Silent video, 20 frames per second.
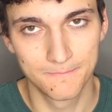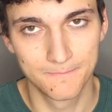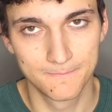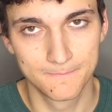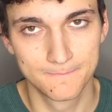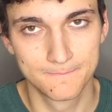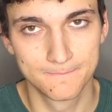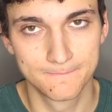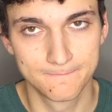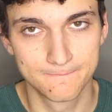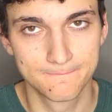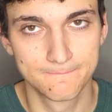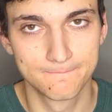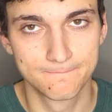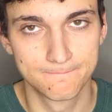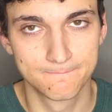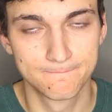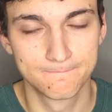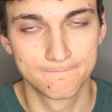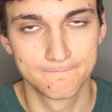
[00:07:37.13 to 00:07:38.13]

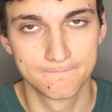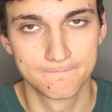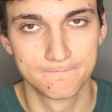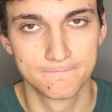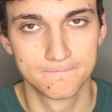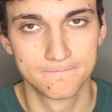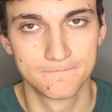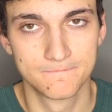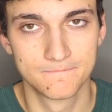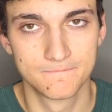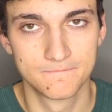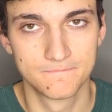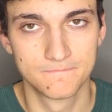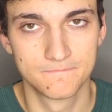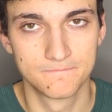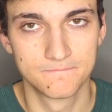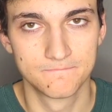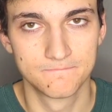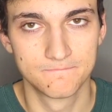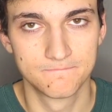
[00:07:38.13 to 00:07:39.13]

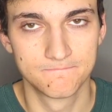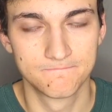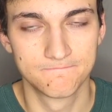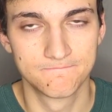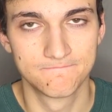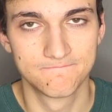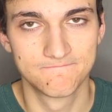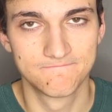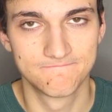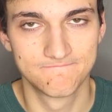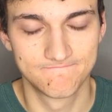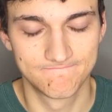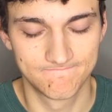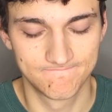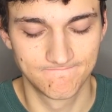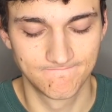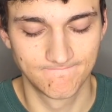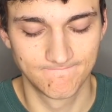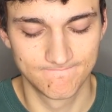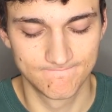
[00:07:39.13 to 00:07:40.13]

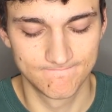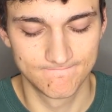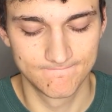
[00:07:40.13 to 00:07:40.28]
(no one is talking)